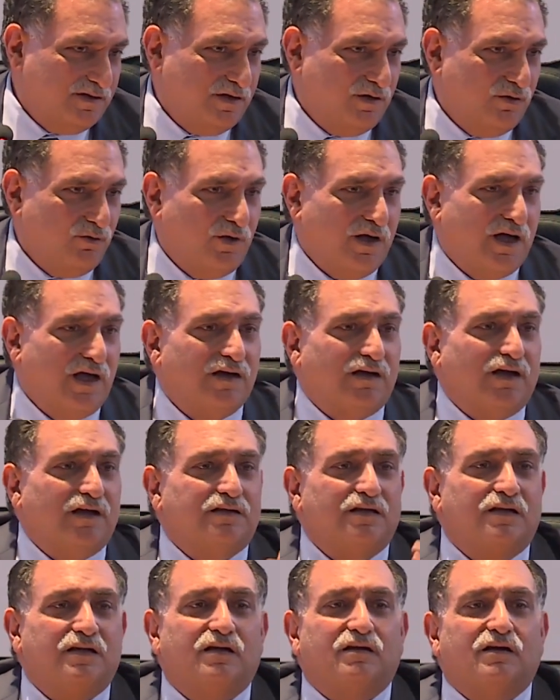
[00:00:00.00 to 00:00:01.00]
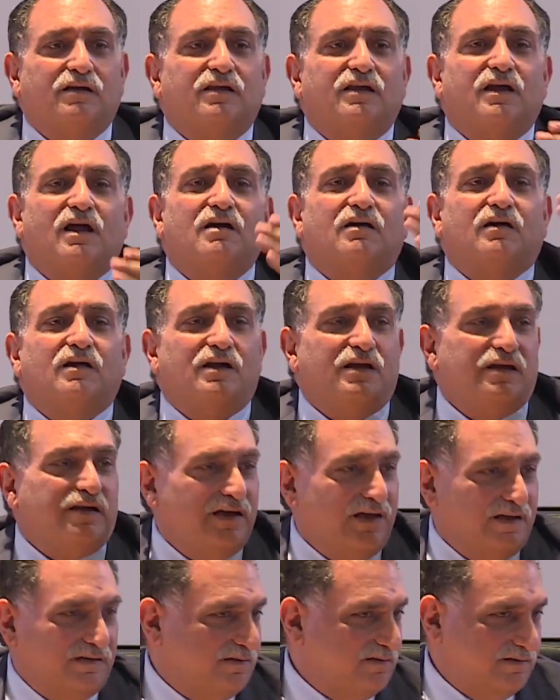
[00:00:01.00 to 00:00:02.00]
Arabs and
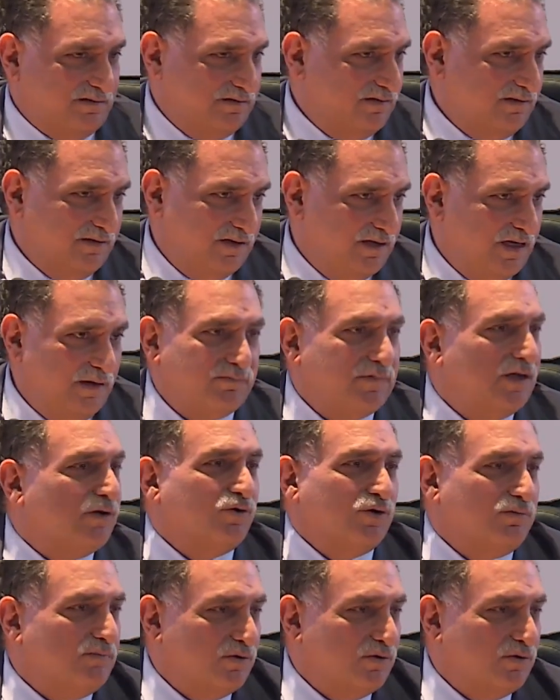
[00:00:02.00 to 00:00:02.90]
non-Arabs who were